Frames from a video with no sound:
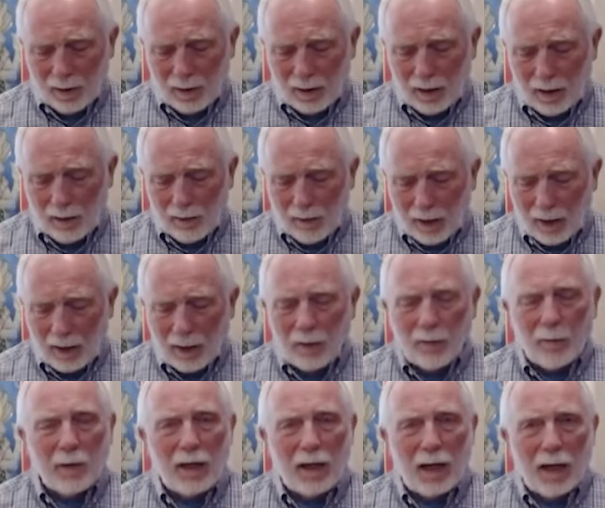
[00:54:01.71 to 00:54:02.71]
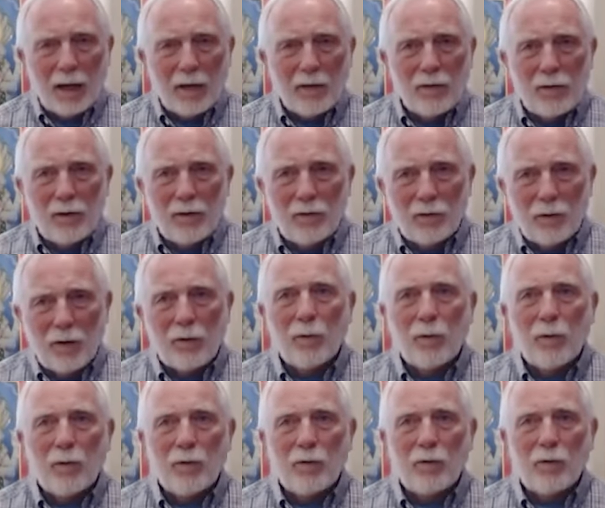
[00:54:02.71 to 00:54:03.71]
And then I would add these other
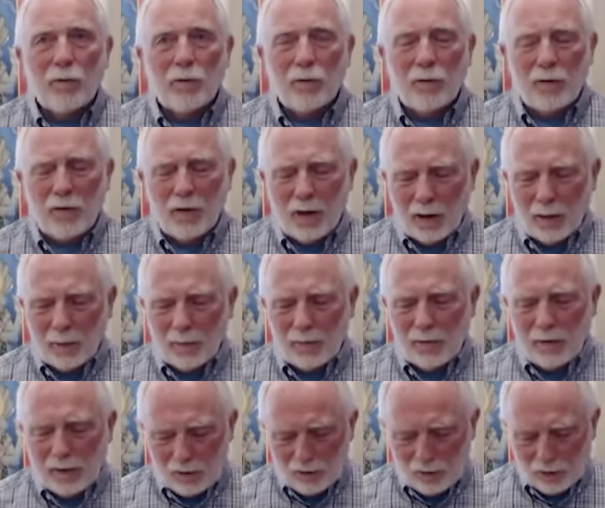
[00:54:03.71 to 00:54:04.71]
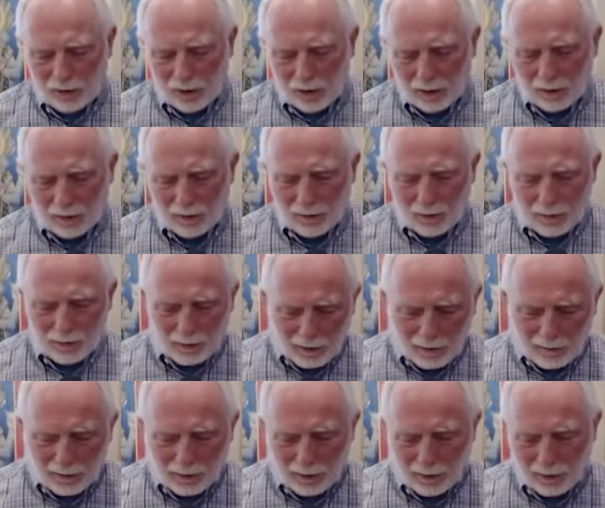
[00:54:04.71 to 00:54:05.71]
ones over time teaching,
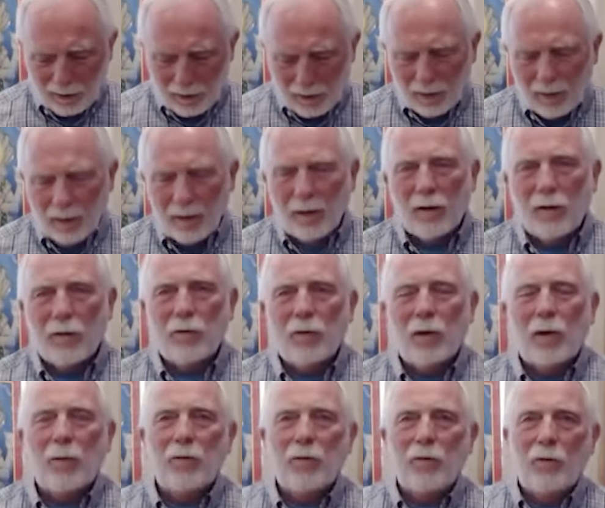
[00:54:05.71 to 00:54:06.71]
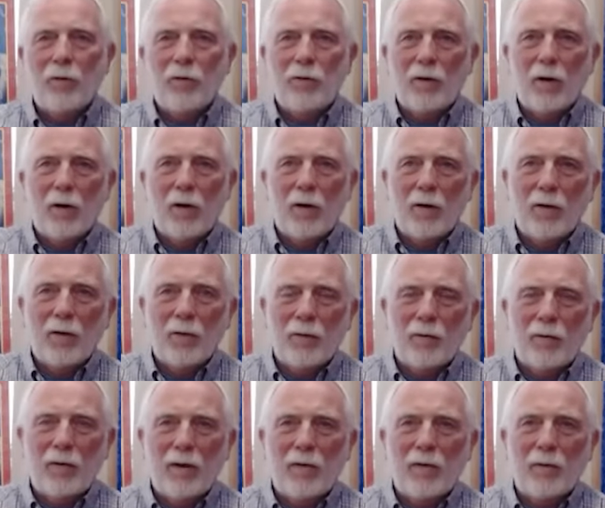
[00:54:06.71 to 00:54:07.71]
loving, because I was using all the
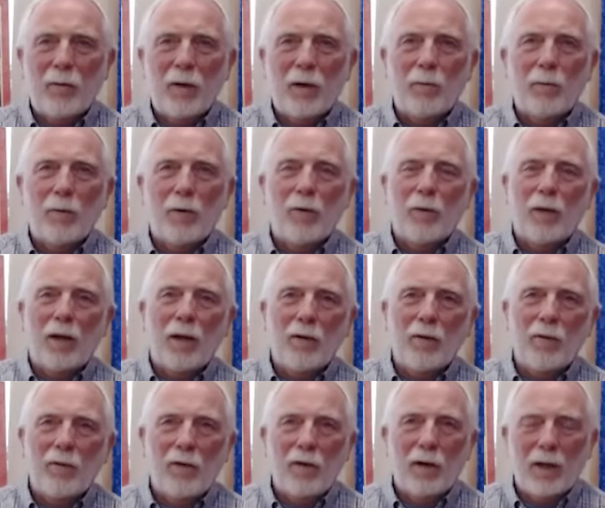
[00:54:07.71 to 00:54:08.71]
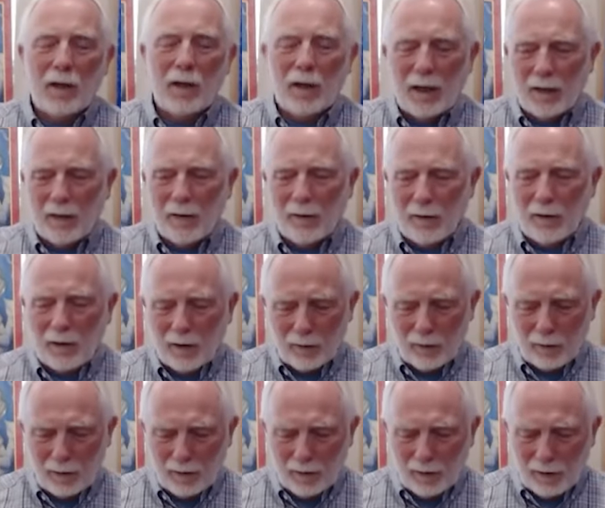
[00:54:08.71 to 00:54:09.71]
seven rainbow rays and then I added the
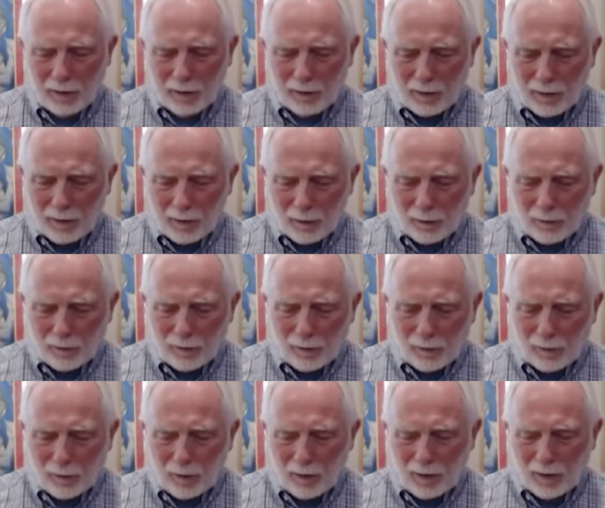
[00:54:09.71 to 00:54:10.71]
other the other few.